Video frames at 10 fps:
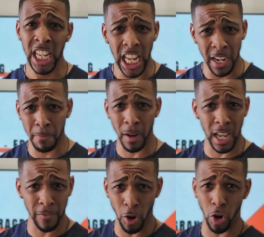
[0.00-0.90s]

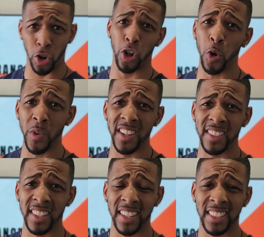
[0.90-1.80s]
If a girl
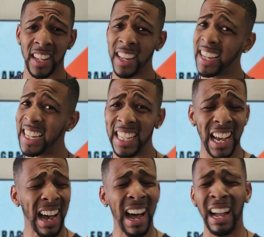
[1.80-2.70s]
wears this,
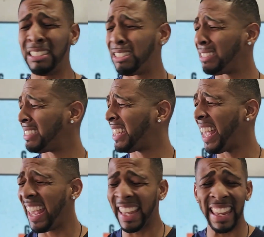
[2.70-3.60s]
I just
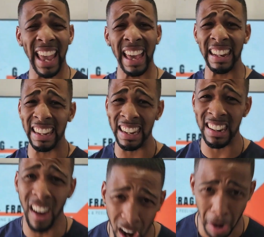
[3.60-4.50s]
can't get
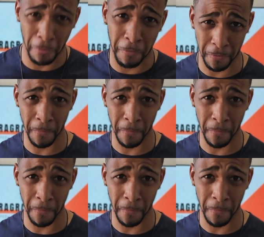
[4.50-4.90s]
enough.